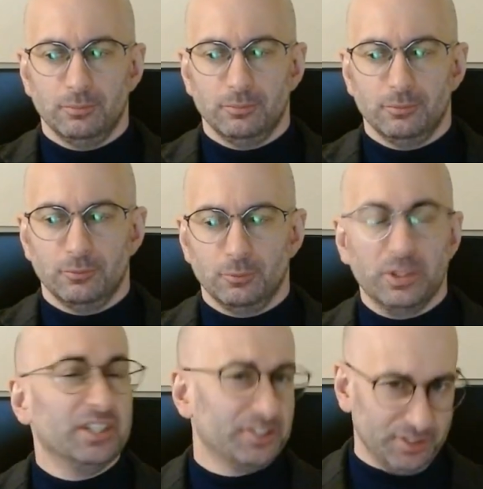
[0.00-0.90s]

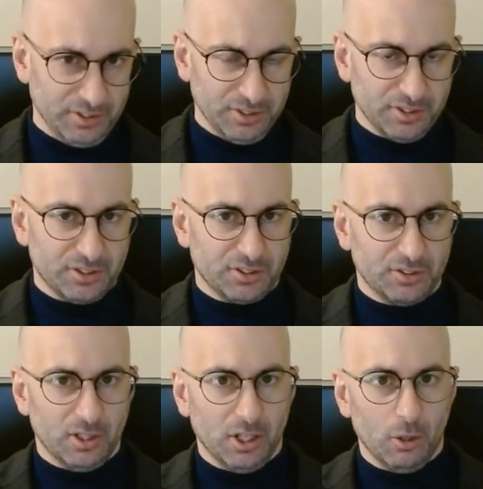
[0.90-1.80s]
reasons
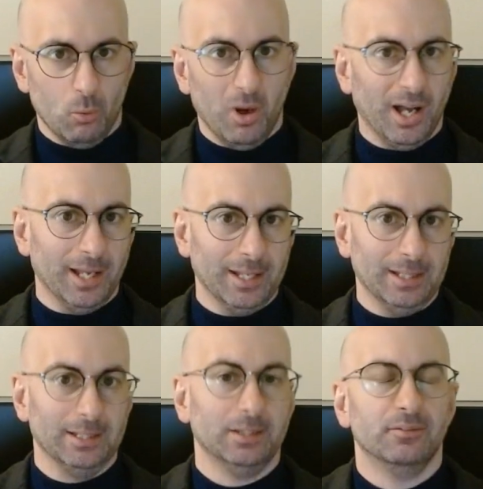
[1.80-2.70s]
why